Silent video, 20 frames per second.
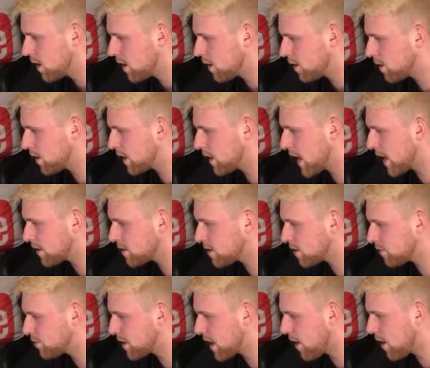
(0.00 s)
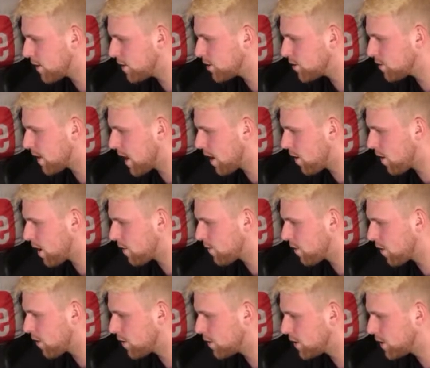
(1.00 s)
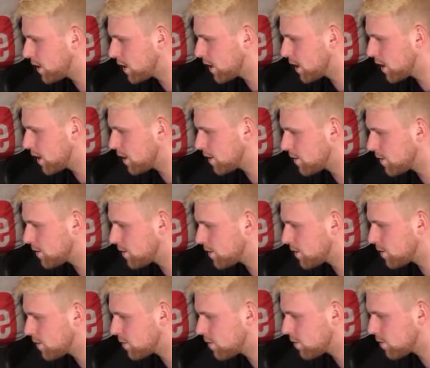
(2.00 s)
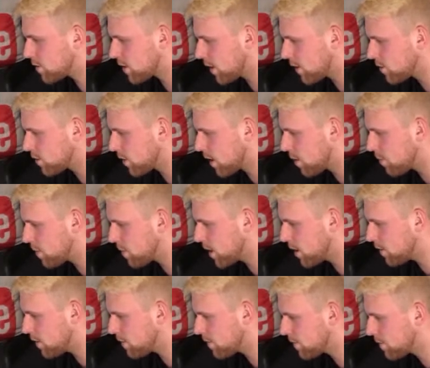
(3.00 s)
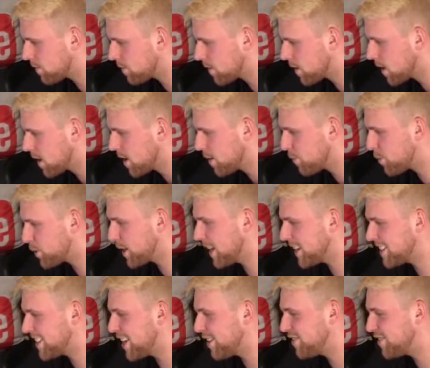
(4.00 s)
Linux, I've shouted you out. I've already shouted you out, mate. Predicting